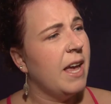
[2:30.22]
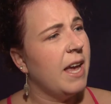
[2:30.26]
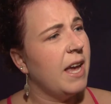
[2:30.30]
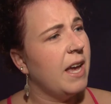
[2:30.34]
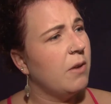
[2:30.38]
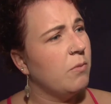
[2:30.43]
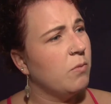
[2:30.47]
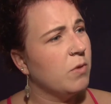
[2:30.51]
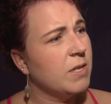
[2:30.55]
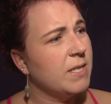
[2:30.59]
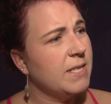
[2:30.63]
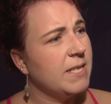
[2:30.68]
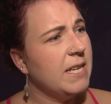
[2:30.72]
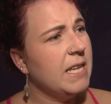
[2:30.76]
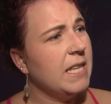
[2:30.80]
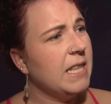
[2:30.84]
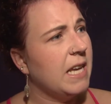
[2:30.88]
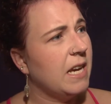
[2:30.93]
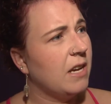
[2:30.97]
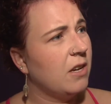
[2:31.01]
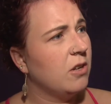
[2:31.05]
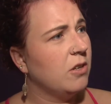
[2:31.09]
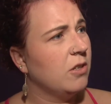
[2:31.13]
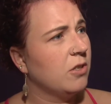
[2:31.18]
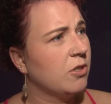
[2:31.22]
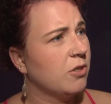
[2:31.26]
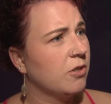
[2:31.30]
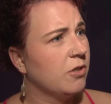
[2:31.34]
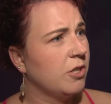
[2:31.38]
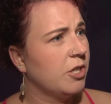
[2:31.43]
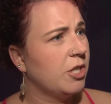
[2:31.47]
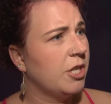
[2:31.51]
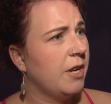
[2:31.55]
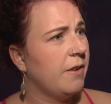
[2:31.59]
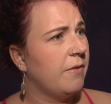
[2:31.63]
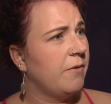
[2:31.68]
and we're seeing that
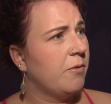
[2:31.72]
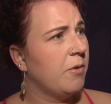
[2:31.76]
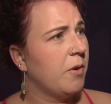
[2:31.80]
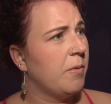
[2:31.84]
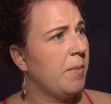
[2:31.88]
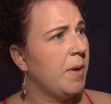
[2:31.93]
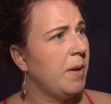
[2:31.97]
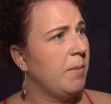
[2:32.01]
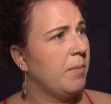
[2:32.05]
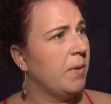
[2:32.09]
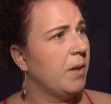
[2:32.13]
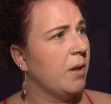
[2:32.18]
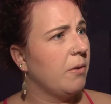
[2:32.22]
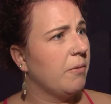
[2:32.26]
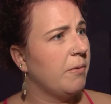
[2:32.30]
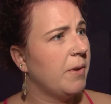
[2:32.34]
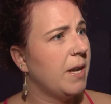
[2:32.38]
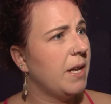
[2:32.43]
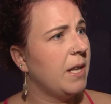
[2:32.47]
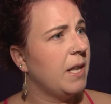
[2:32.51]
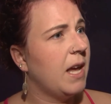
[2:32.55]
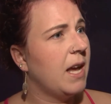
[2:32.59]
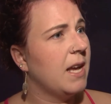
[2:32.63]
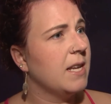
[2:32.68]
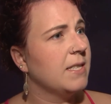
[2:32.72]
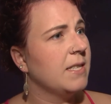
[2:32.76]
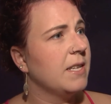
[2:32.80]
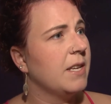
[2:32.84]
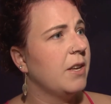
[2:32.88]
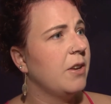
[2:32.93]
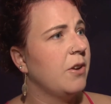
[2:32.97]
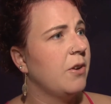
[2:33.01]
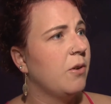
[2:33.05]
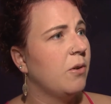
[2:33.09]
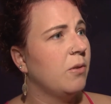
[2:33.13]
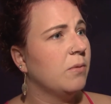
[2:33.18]
cultural shift where people are
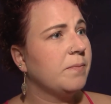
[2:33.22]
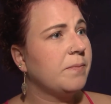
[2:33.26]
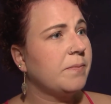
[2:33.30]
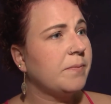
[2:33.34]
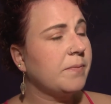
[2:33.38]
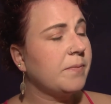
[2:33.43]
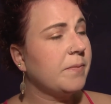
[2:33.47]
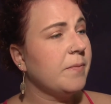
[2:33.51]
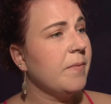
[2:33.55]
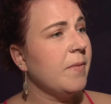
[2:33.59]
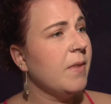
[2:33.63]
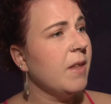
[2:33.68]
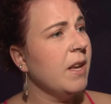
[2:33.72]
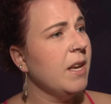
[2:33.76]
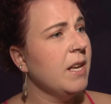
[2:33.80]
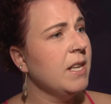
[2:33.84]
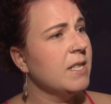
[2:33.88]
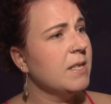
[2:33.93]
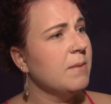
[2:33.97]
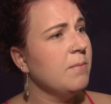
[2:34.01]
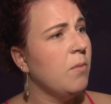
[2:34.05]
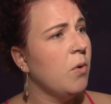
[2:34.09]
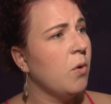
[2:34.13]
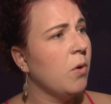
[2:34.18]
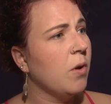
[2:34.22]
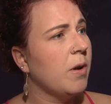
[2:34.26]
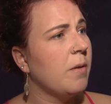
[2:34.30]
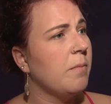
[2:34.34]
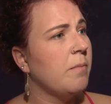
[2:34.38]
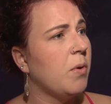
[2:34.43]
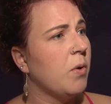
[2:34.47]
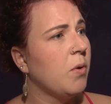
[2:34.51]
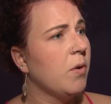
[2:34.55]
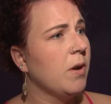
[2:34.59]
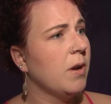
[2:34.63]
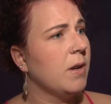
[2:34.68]
realizing, you know, it's more
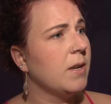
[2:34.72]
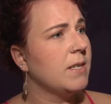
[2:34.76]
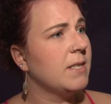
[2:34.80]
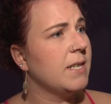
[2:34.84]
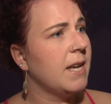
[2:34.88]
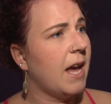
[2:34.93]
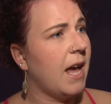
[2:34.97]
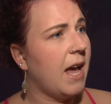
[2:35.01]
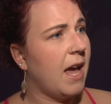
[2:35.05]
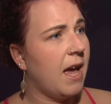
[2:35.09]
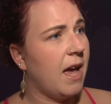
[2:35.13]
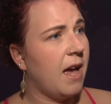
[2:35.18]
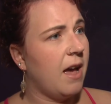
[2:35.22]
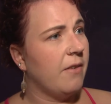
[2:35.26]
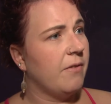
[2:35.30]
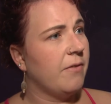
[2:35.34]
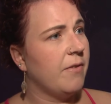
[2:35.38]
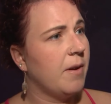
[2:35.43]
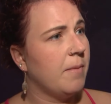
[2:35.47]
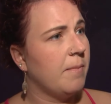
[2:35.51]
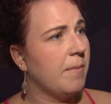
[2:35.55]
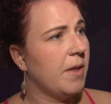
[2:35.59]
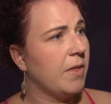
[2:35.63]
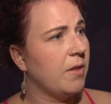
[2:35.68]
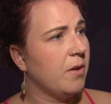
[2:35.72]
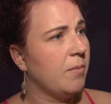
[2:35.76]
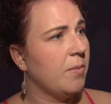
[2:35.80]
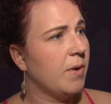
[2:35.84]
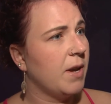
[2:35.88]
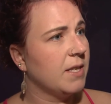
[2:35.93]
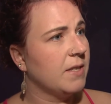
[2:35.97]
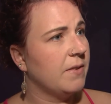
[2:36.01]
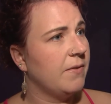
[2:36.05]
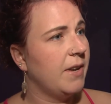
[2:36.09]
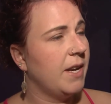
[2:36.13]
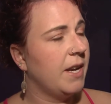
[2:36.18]
important to have a mother
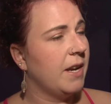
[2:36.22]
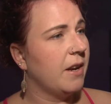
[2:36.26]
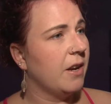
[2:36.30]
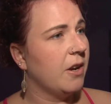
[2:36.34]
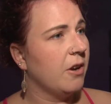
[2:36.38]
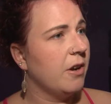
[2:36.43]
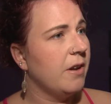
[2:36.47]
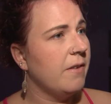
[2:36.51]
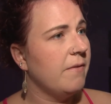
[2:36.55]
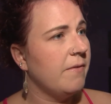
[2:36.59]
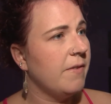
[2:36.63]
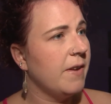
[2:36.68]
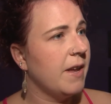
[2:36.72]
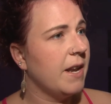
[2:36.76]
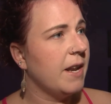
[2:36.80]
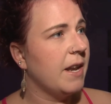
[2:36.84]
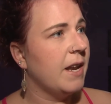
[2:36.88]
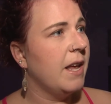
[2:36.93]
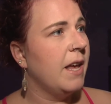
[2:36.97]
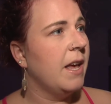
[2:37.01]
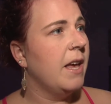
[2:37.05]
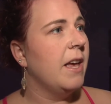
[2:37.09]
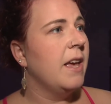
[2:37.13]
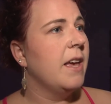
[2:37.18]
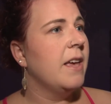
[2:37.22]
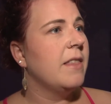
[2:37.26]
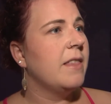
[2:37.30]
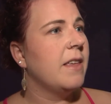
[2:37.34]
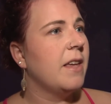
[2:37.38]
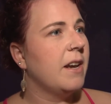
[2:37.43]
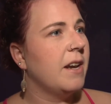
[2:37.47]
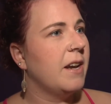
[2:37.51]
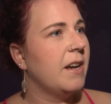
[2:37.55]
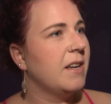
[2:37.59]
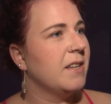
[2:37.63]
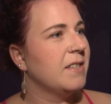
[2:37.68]
breastfeeding her infant
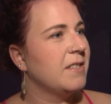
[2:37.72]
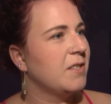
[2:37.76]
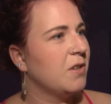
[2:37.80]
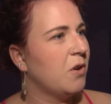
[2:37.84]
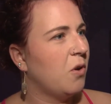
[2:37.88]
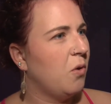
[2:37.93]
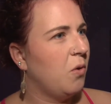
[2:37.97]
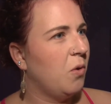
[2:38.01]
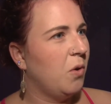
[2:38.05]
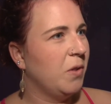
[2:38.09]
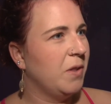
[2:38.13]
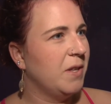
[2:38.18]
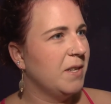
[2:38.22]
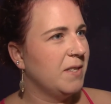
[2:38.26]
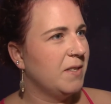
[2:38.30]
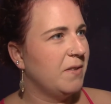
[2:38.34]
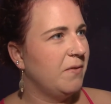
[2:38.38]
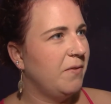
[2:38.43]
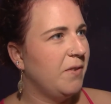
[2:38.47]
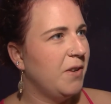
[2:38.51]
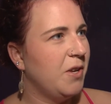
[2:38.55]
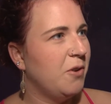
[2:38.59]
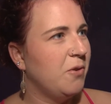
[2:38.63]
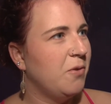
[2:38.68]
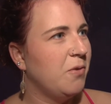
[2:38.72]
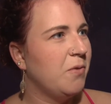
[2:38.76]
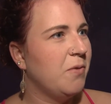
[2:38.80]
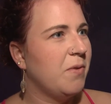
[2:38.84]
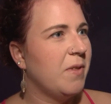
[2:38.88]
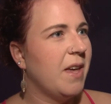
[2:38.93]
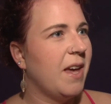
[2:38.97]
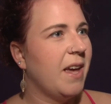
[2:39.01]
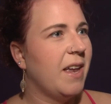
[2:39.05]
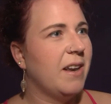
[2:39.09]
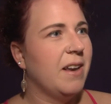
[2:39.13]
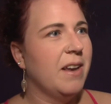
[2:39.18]
than it is to hold this view
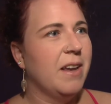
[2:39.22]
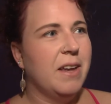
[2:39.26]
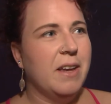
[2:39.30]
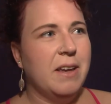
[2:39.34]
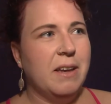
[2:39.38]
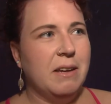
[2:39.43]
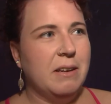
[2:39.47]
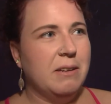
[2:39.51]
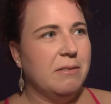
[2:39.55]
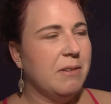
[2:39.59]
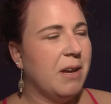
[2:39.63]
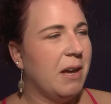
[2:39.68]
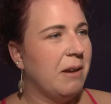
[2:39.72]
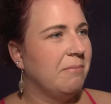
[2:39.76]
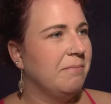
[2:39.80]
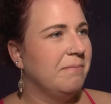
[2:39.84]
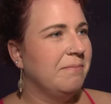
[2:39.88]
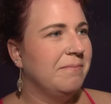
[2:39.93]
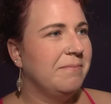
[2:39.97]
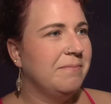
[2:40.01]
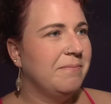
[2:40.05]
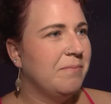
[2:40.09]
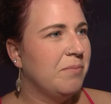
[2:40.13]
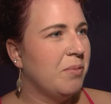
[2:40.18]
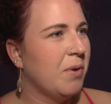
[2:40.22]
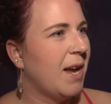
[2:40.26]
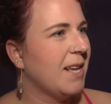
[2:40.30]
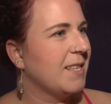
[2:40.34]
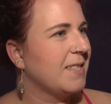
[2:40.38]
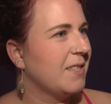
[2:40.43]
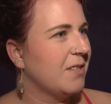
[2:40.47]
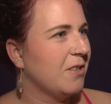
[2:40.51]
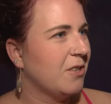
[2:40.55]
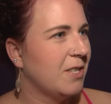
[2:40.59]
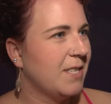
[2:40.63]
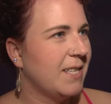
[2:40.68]
that uh,
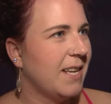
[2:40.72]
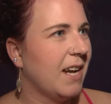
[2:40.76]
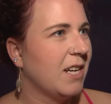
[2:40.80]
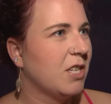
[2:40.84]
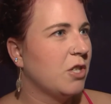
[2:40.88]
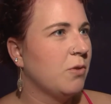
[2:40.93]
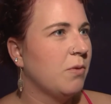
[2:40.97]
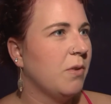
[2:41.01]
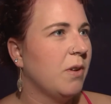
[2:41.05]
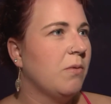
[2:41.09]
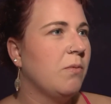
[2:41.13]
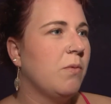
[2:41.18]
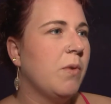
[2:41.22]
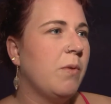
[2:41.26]
breasts are sexual.